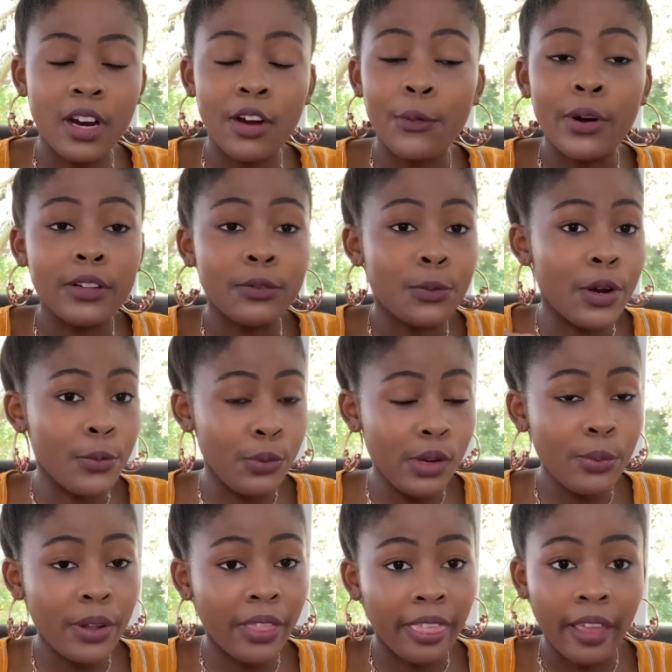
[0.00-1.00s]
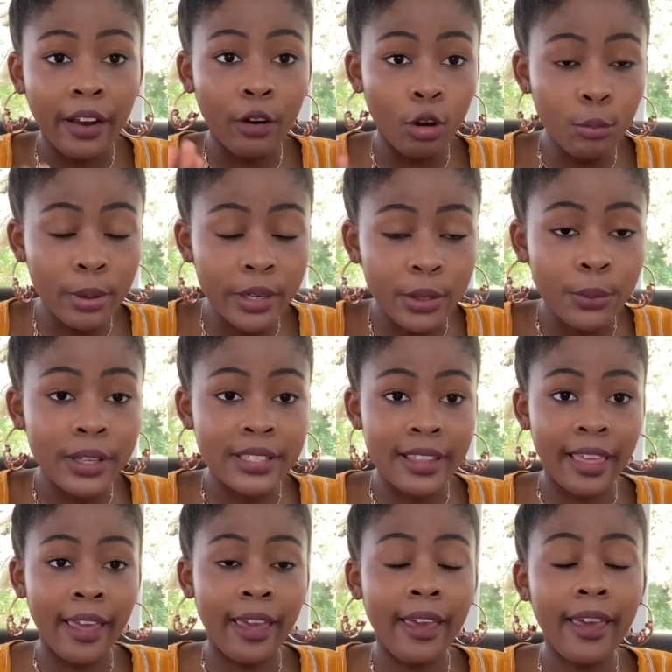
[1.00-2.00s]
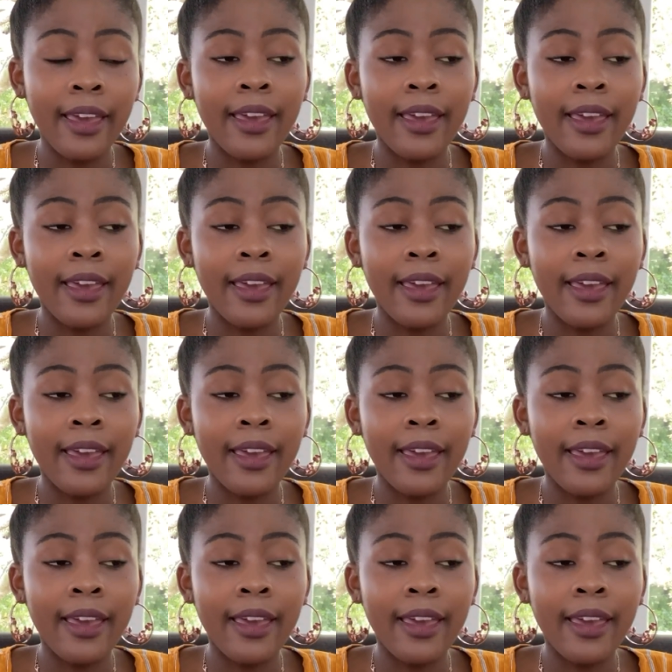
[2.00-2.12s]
Well, when we were there, nobody was there,